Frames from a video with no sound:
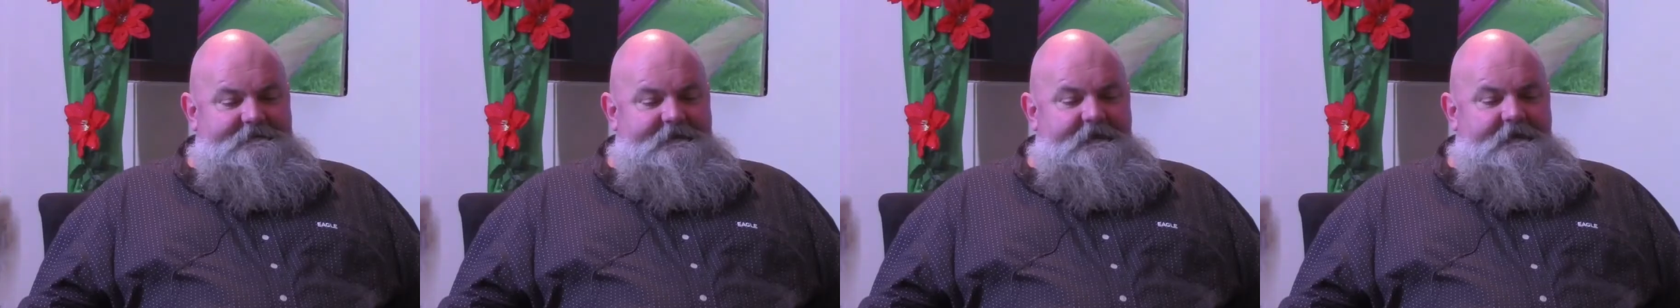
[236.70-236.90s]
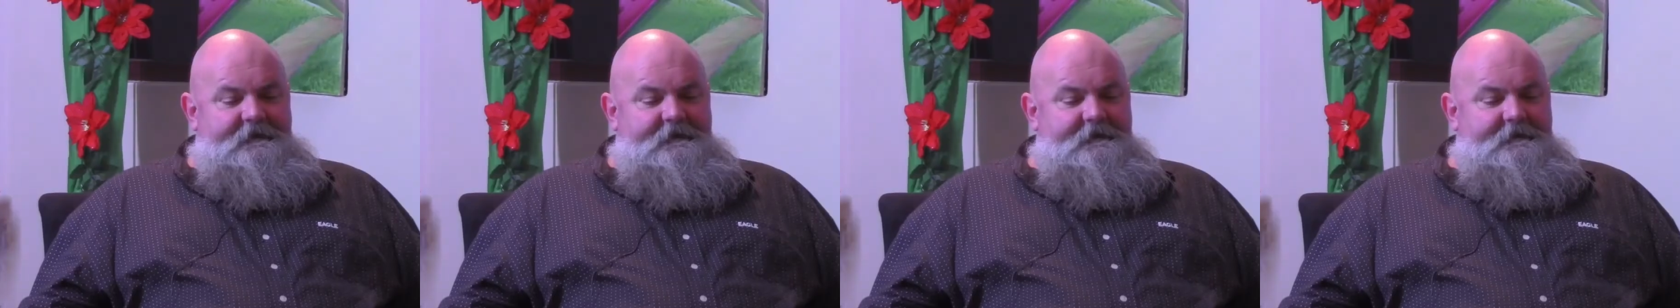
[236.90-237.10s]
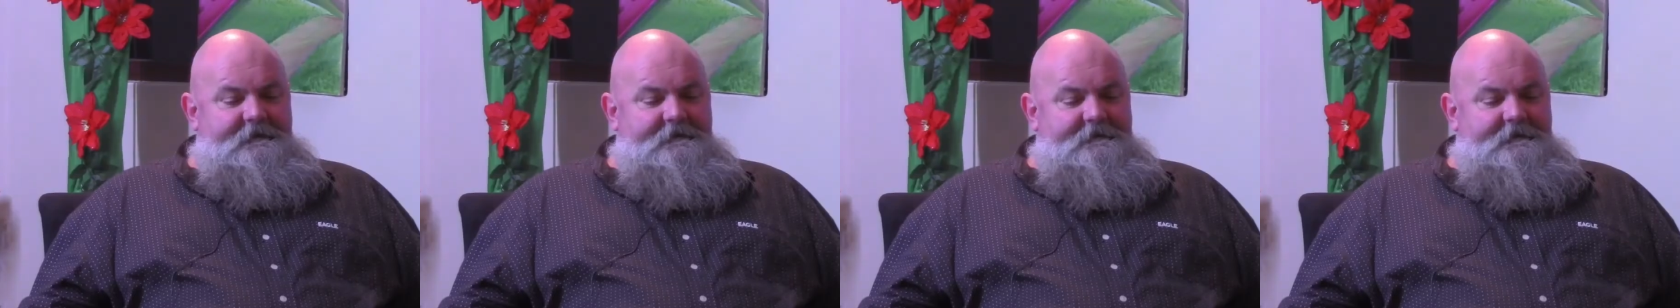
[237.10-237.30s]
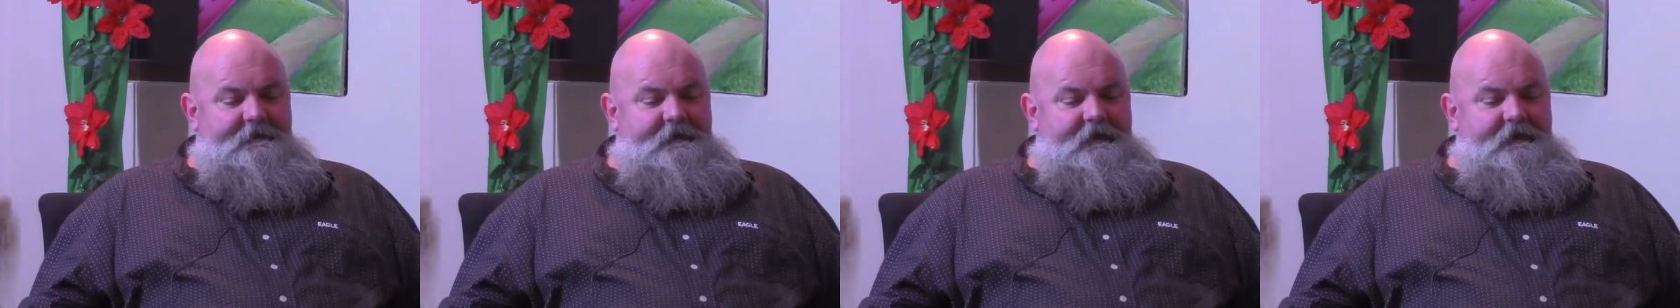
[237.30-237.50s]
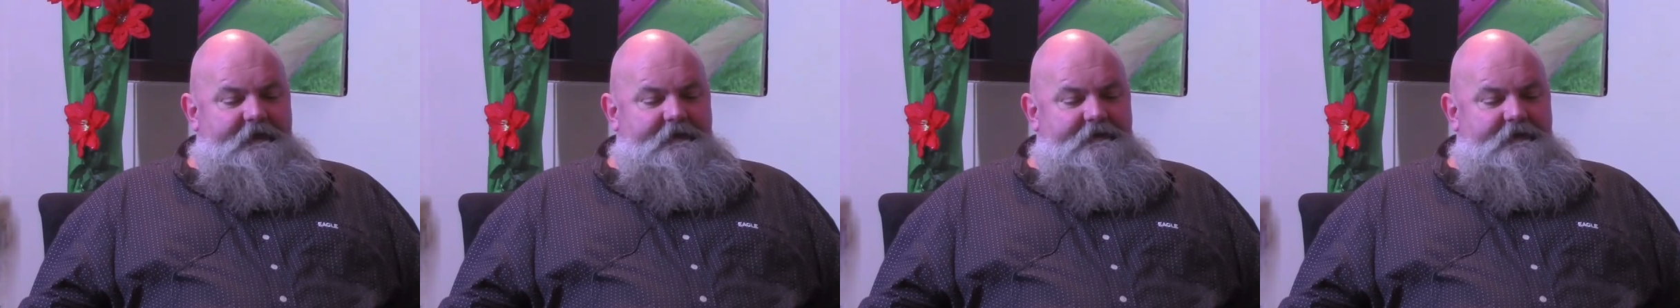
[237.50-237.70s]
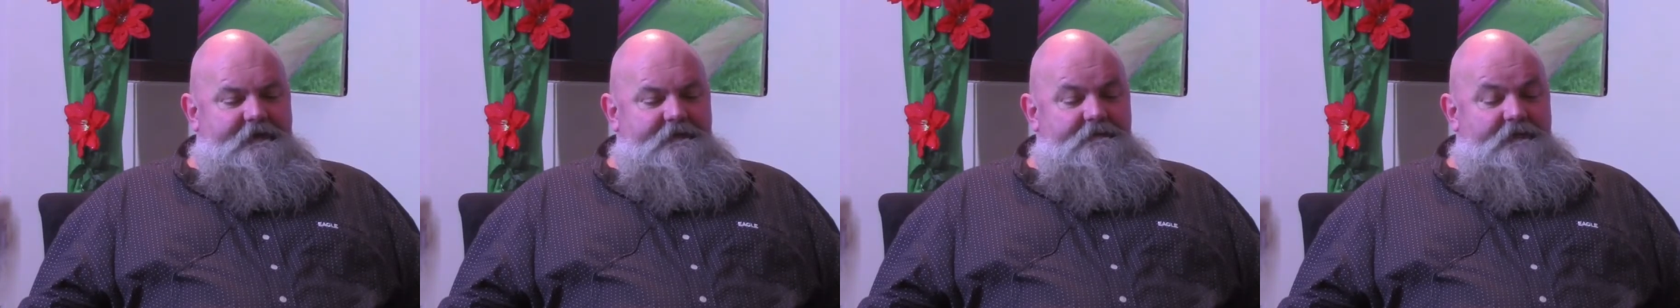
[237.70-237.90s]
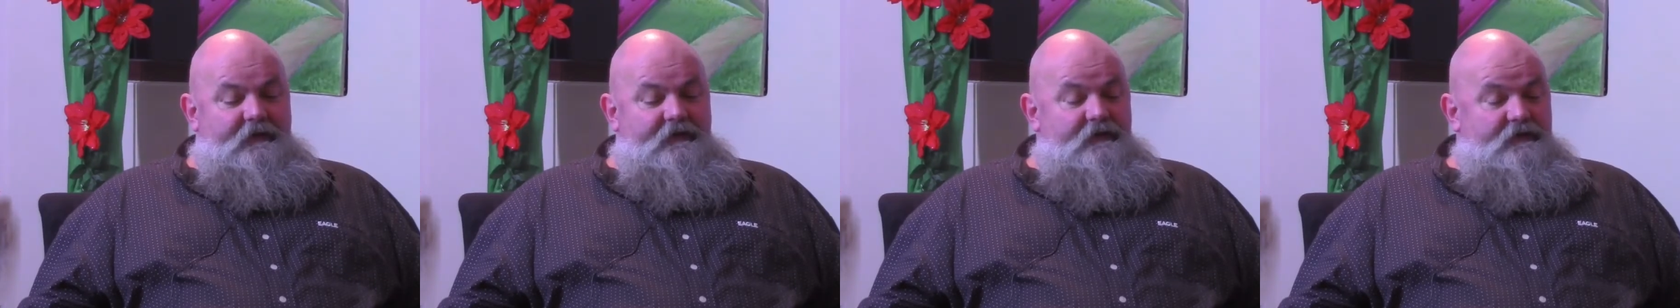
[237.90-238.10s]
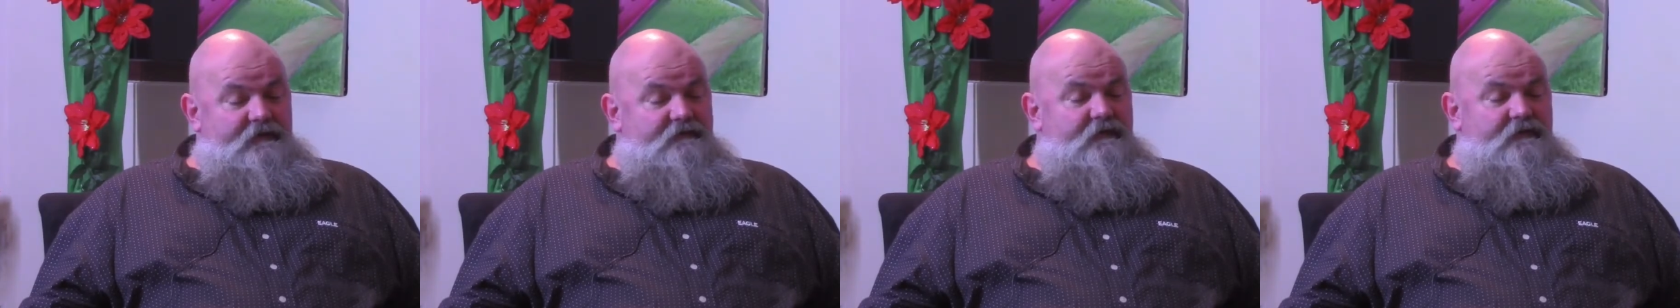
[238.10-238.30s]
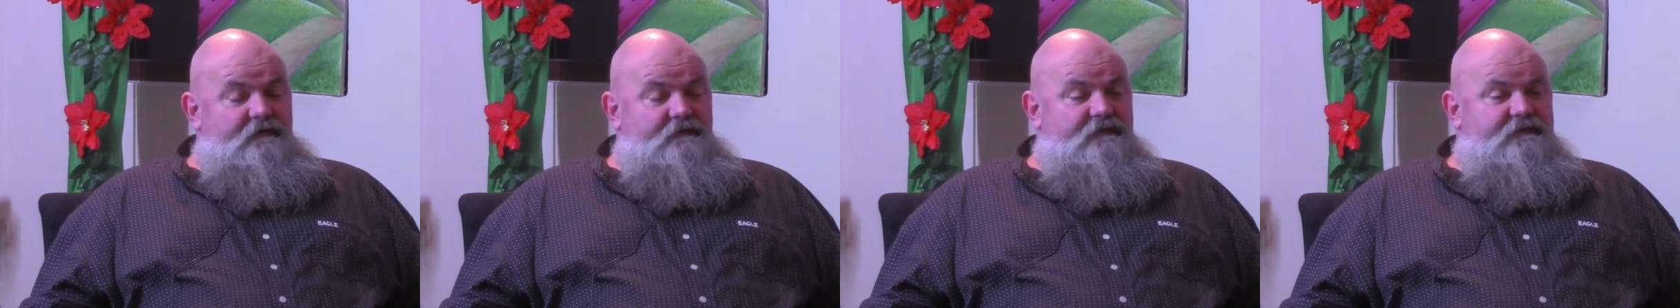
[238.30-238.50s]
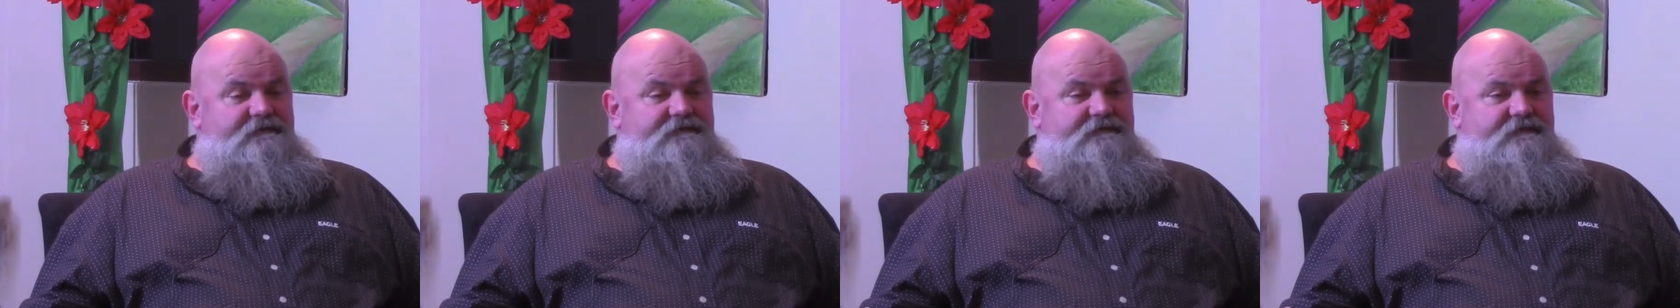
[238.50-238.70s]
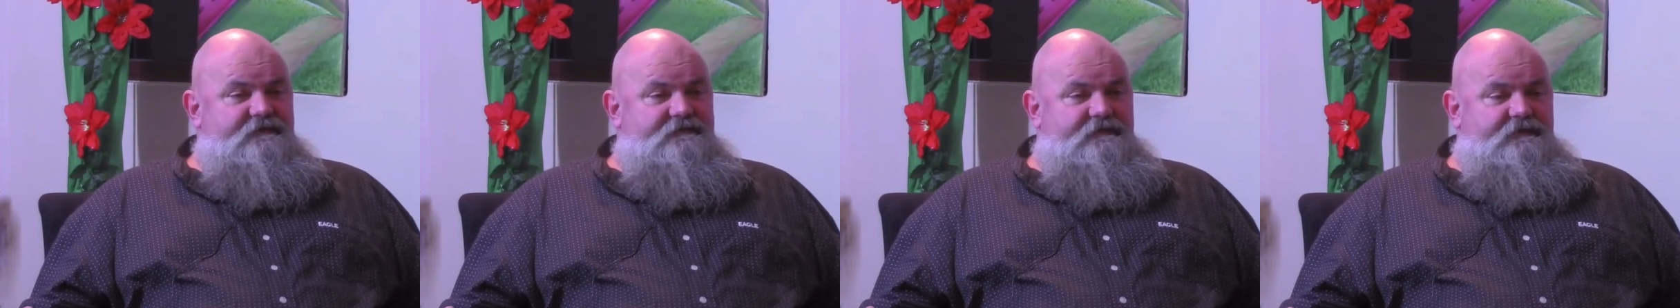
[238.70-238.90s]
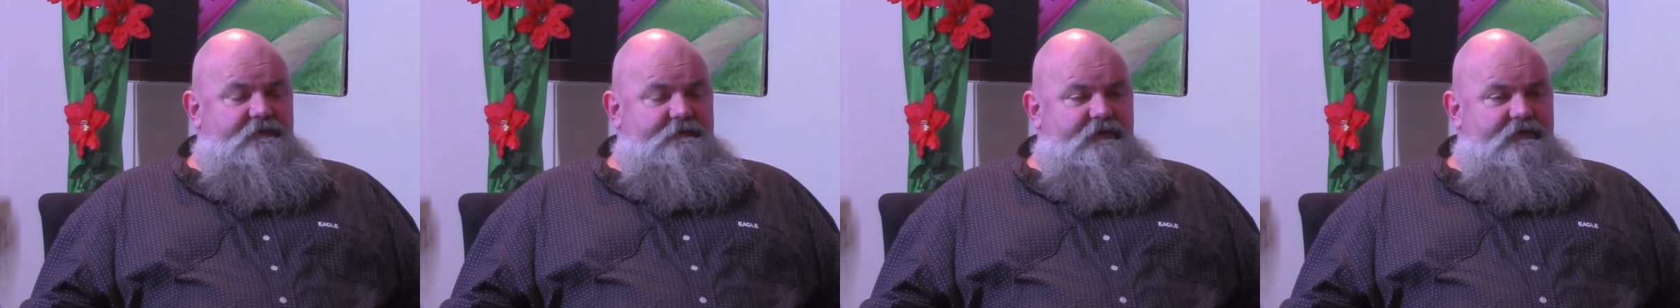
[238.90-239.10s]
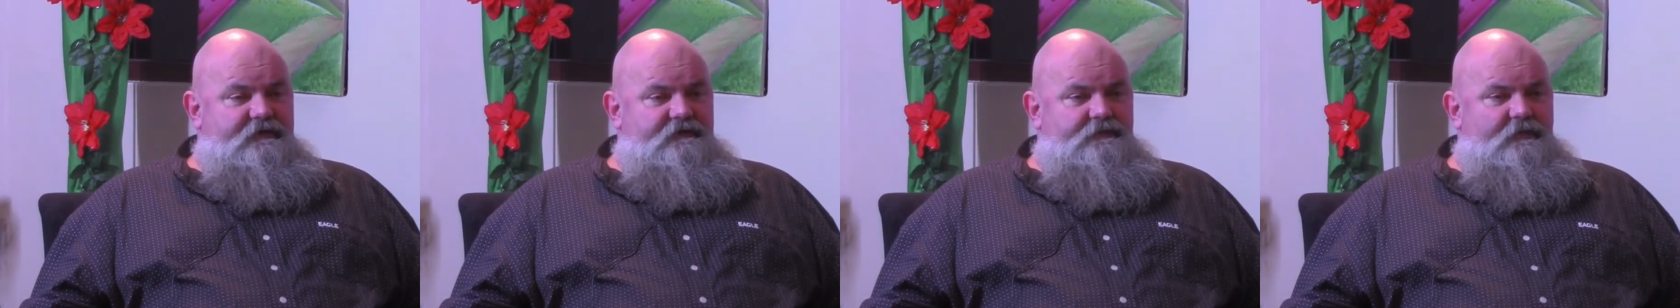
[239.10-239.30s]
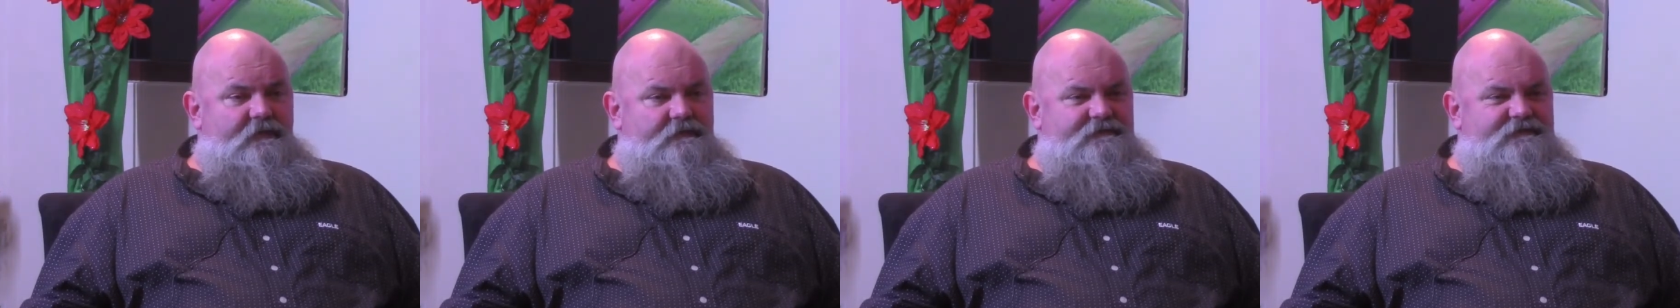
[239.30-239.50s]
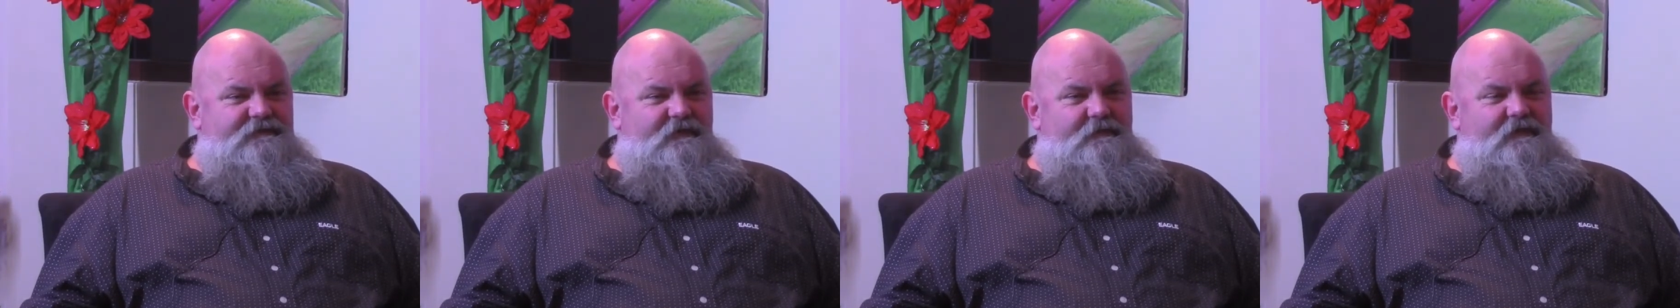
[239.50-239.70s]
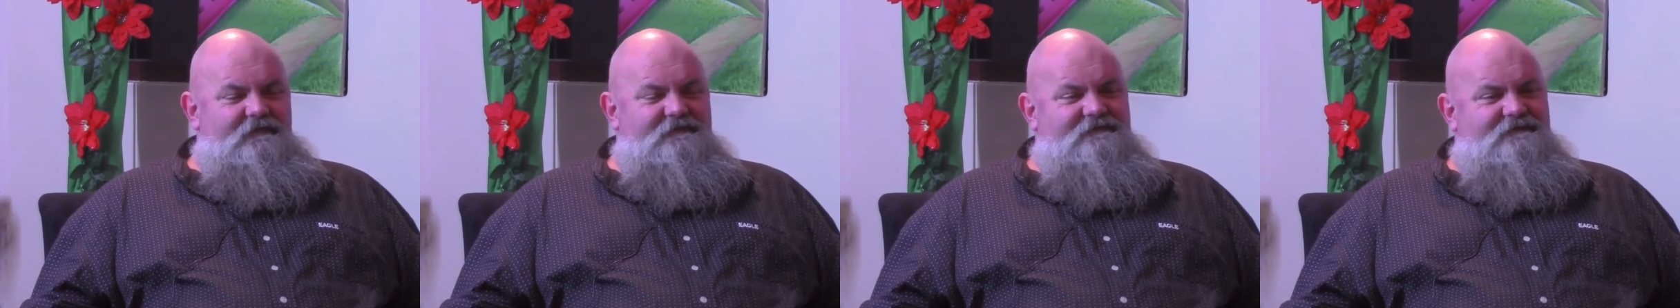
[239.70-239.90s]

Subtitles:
And then my liver was just the biggest problem. So my